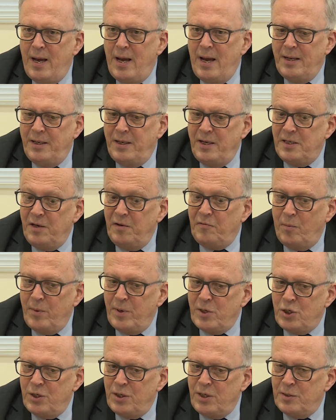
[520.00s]
and this
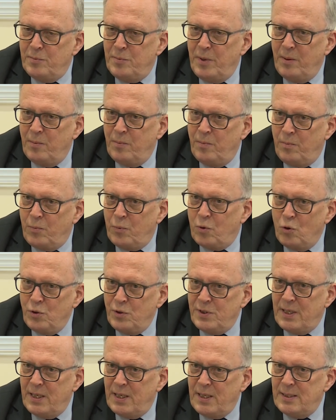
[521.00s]
information is being
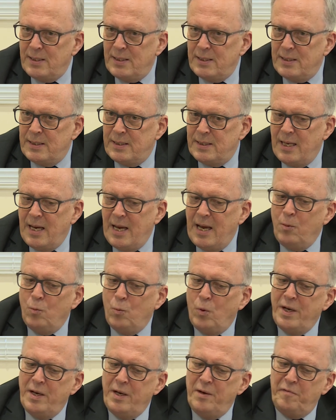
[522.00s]
processed, and
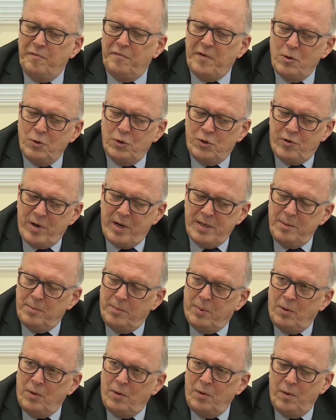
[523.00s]
when found
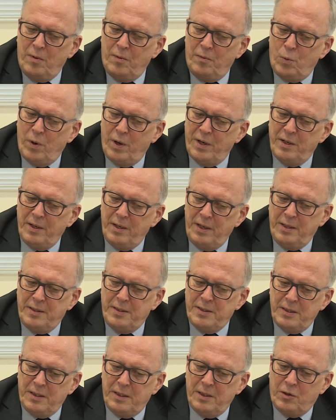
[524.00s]
credible, when
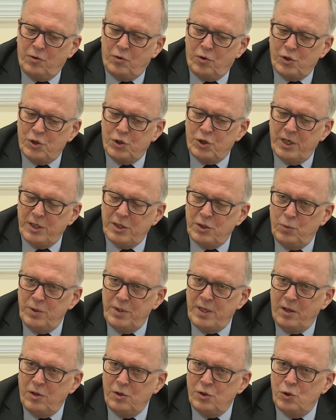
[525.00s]
it cross-checks
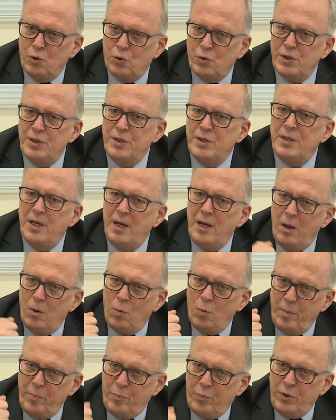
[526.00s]
with other sources,
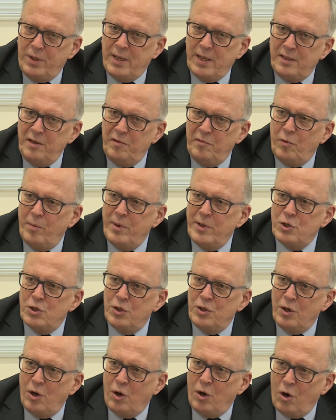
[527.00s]
we put that
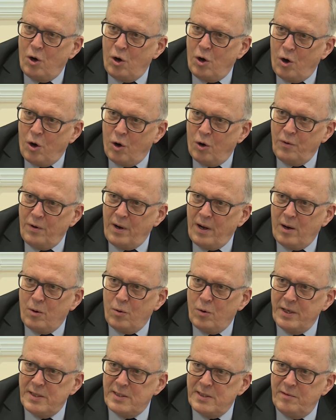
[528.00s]
information on
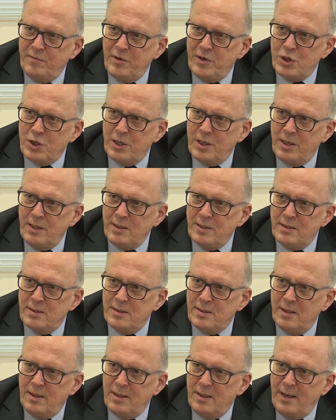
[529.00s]
our excavation list,
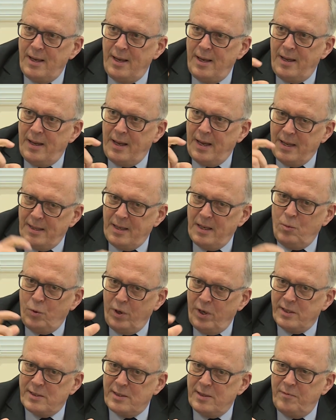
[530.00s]
and then we
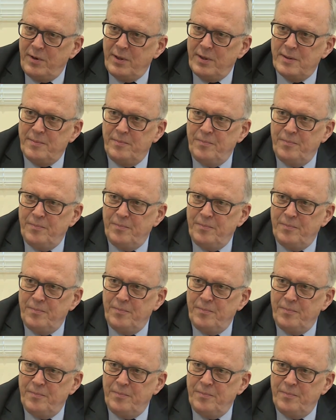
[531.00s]
excavate.